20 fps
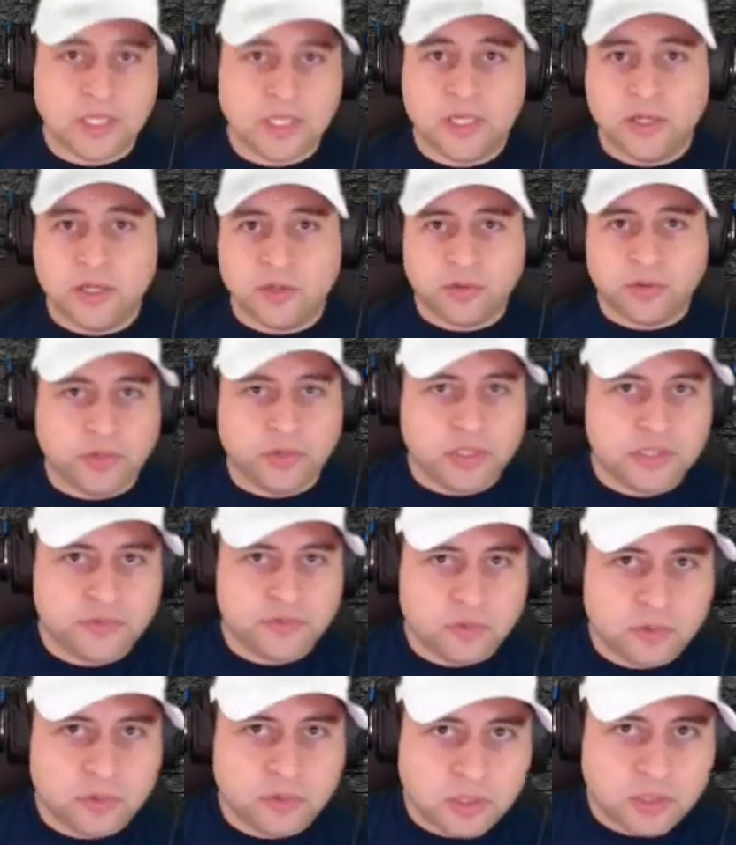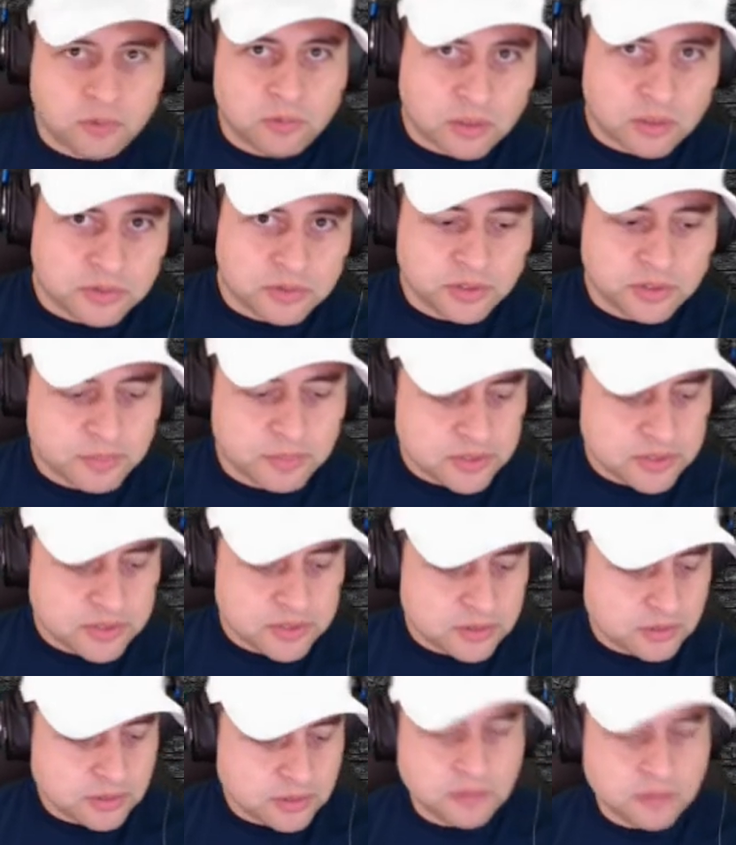Greetings everyone and welcome to another episode
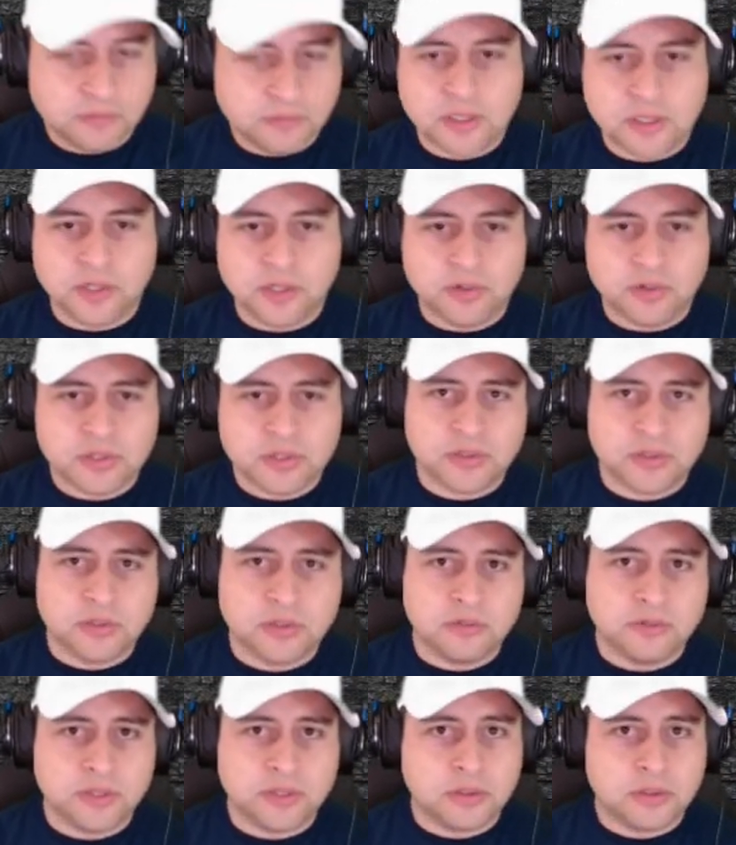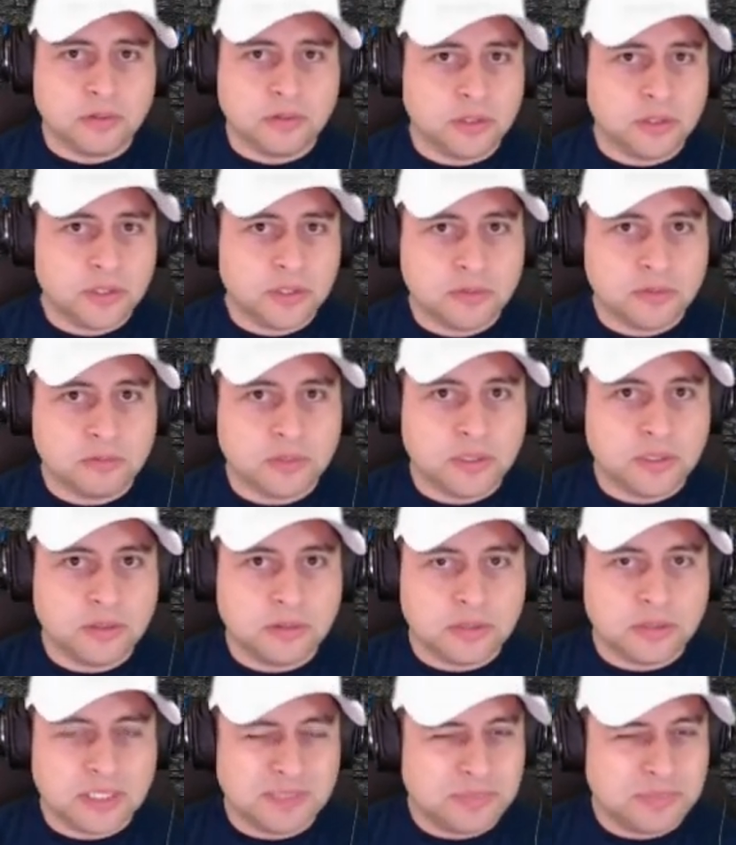of the Segovia Show. On this one, it's
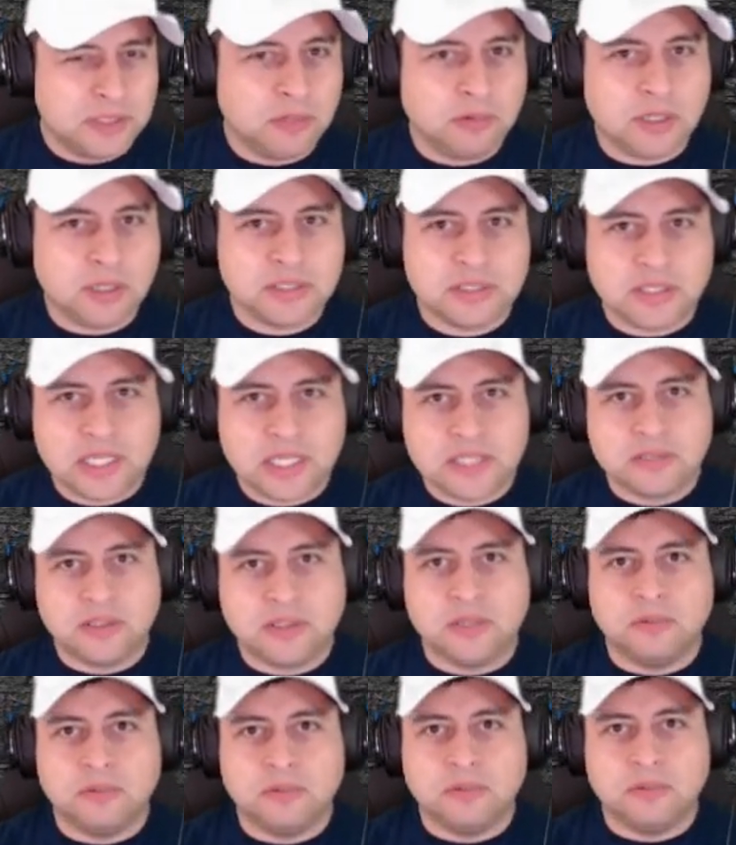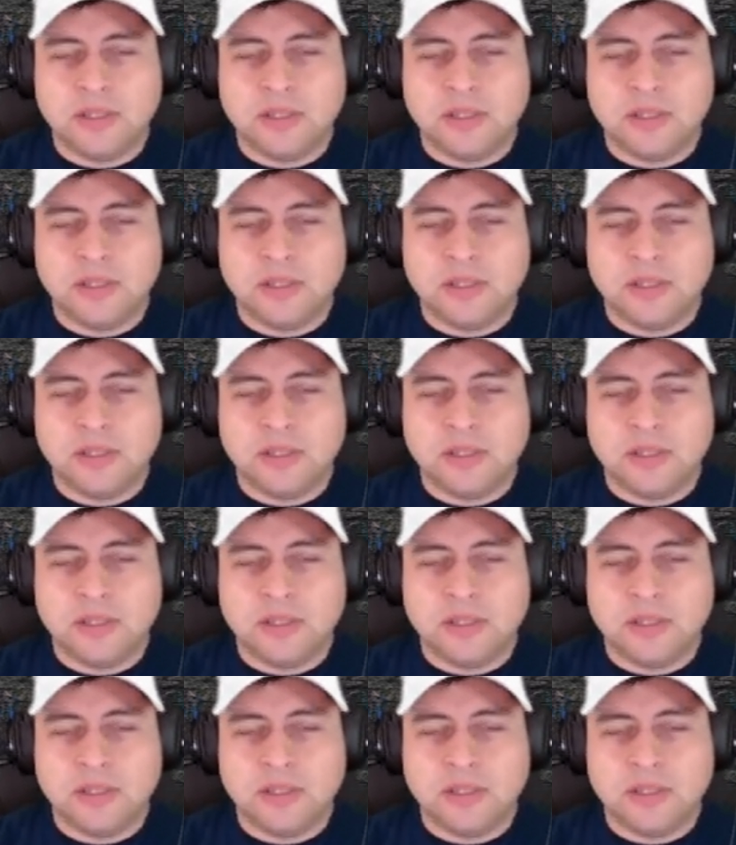been a while since I last done one.